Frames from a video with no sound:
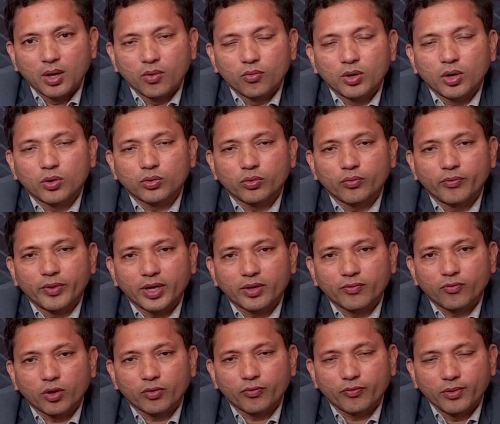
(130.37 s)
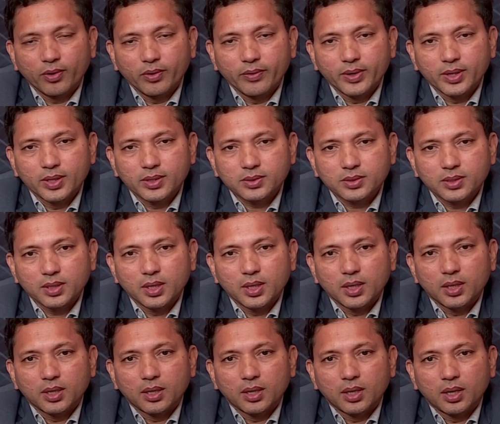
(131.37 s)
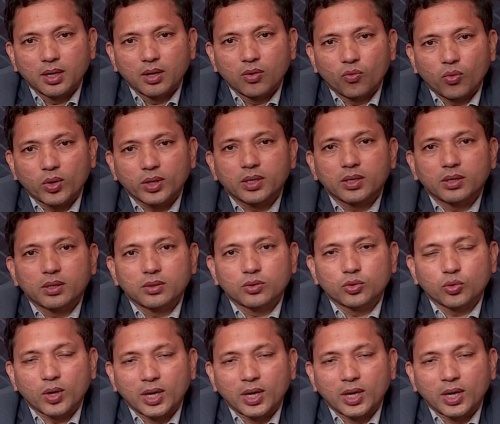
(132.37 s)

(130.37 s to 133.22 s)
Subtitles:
We will have to wait for few years to